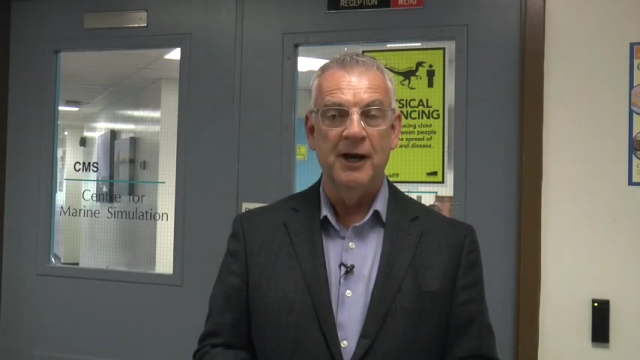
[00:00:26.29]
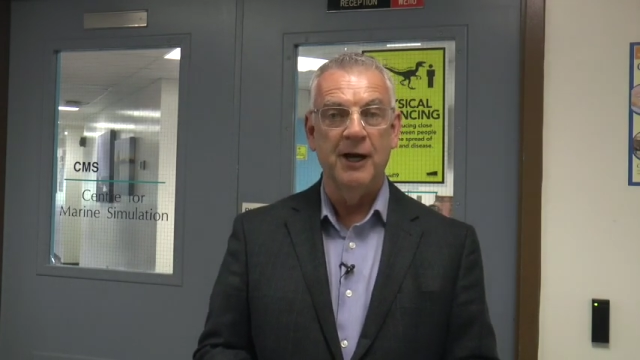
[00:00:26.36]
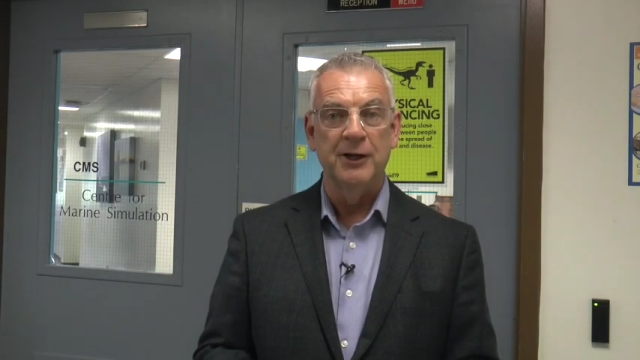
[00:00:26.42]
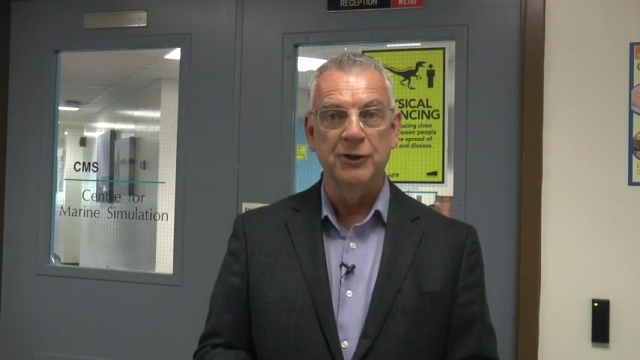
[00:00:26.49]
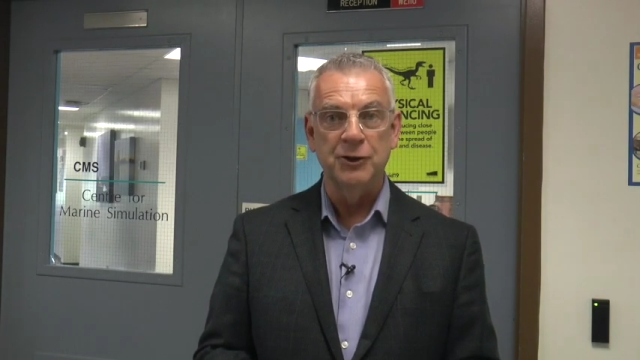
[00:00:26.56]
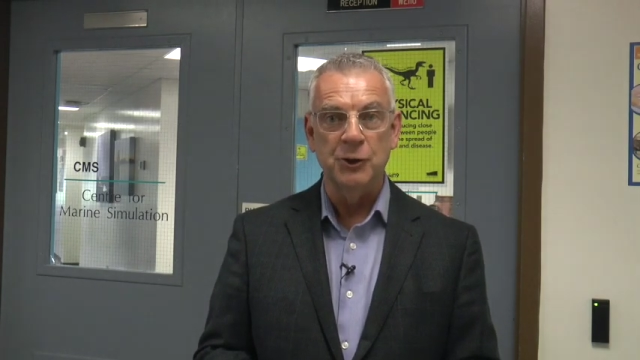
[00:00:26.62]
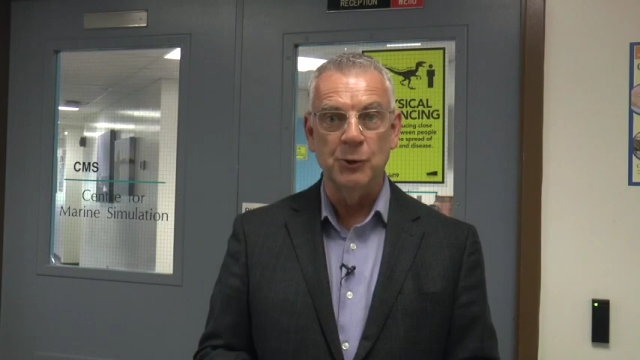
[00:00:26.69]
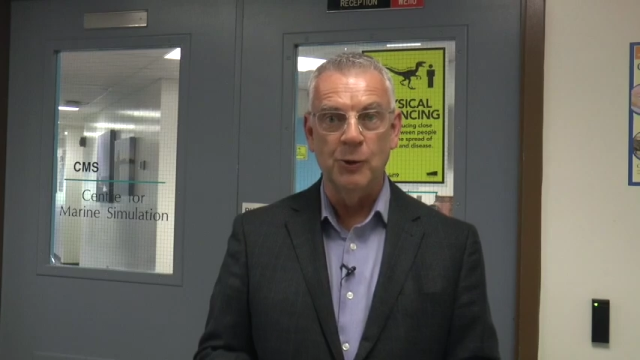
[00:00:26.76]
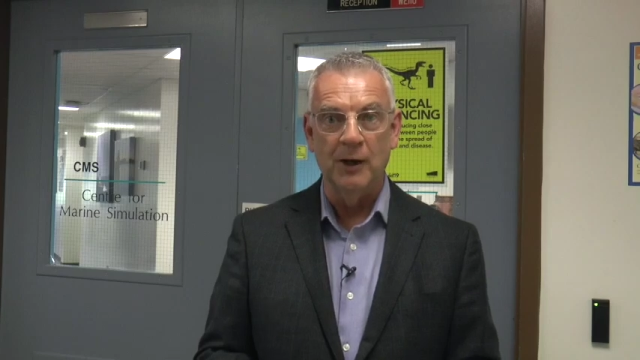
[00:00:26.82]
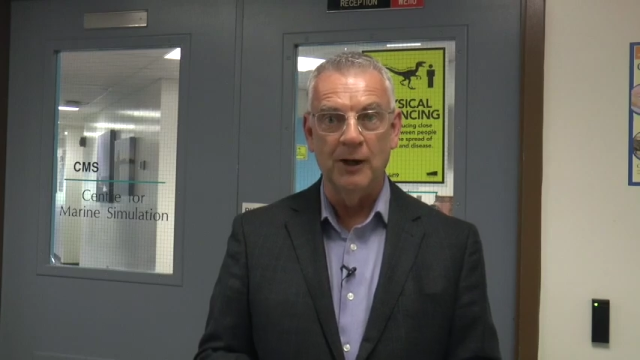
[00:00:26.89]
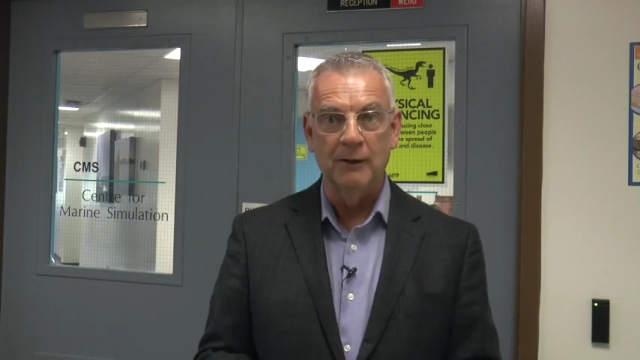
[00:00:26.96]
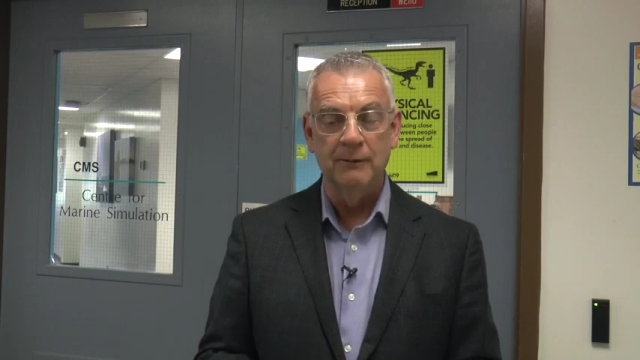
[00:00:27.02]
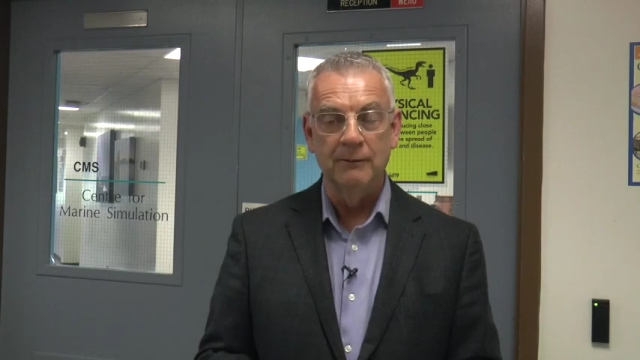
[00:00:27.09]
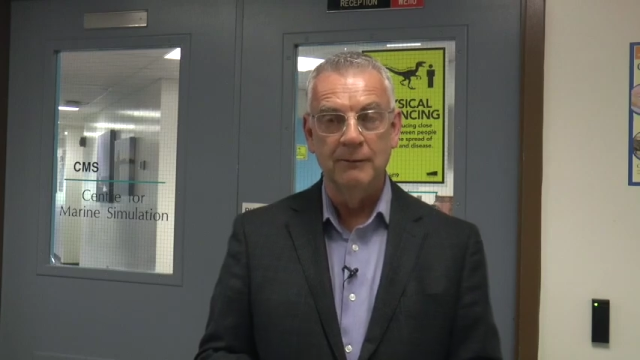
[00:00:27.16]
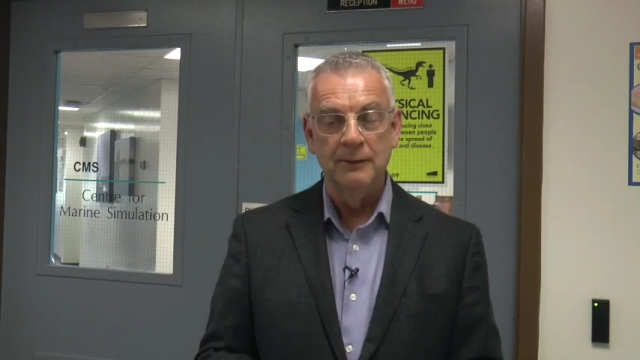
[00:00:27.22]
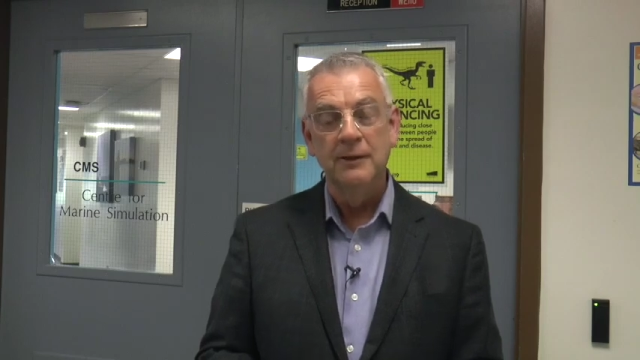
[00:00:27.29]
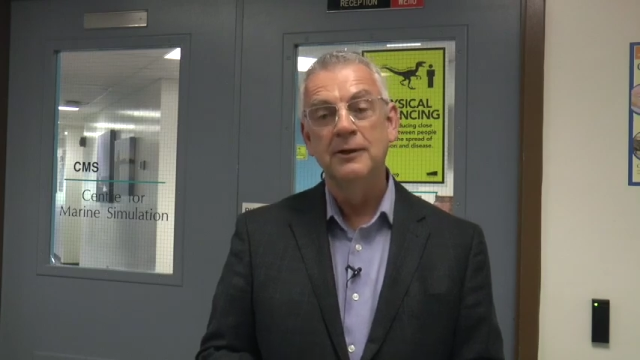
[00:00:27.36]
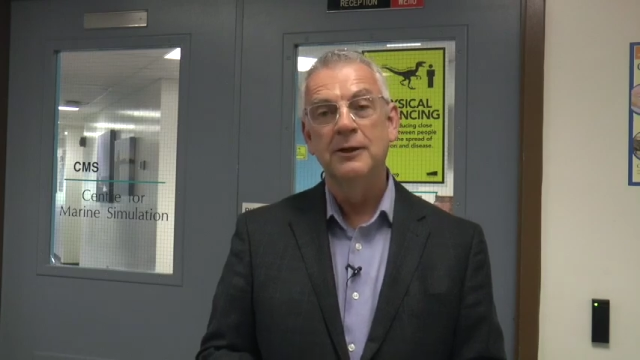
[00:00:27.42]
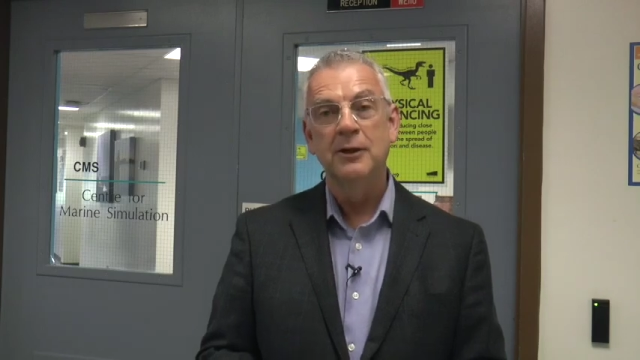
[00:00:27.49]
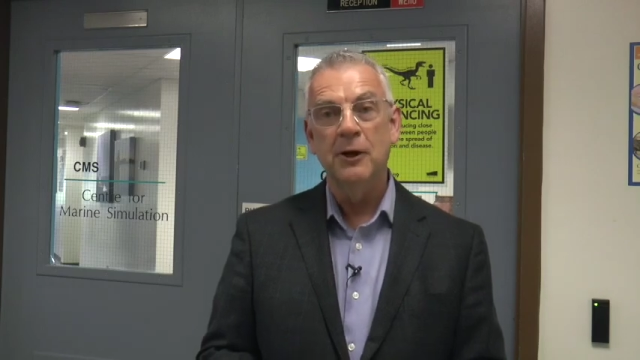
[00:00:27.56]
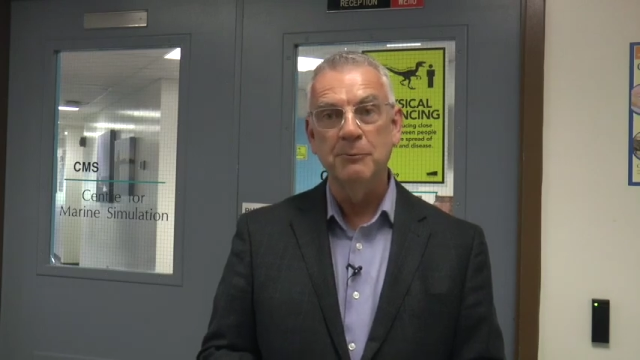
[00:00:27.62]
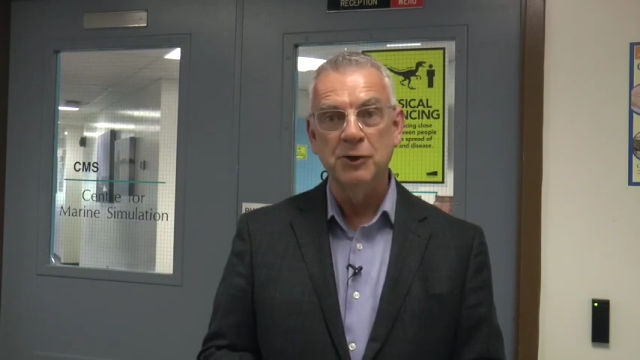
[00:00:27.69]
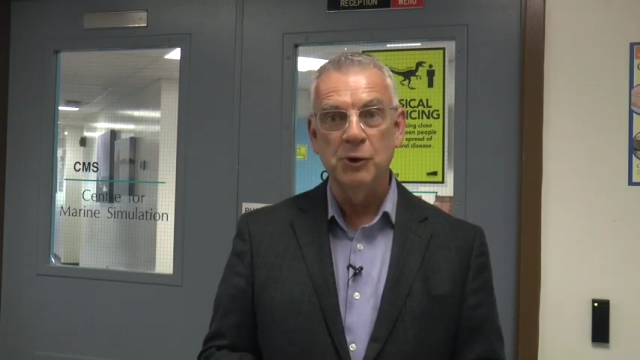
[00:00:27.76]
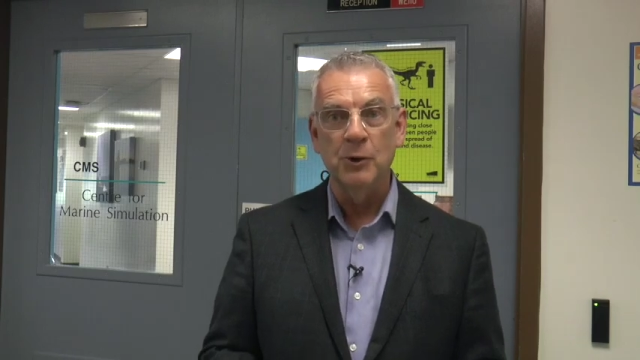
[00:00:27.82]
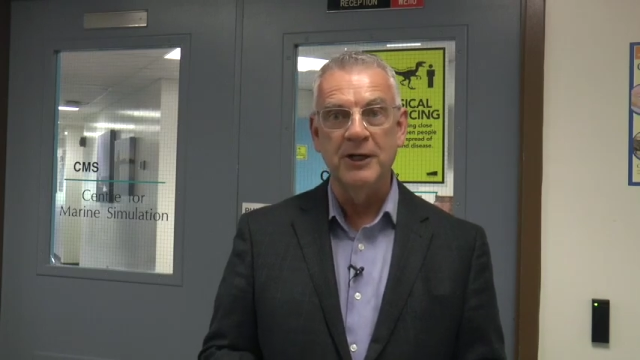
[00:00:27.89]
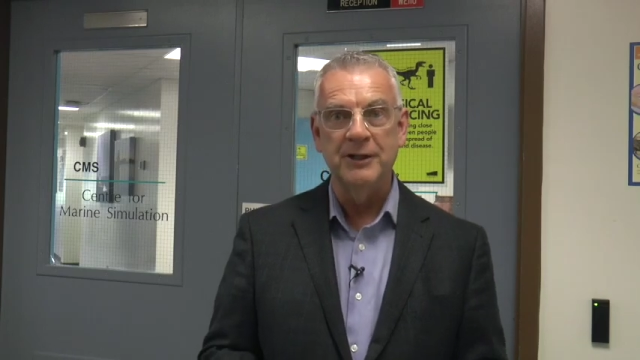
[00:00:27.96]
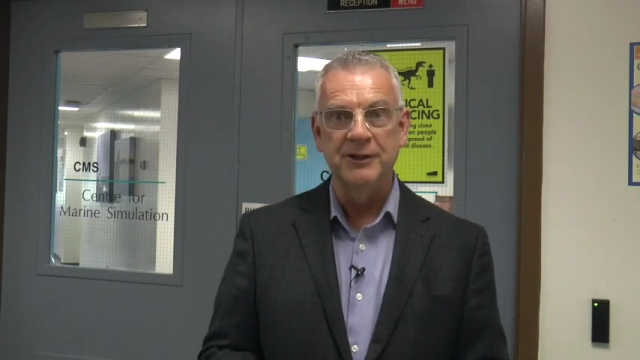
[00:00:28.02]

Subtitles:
on a tour. Come join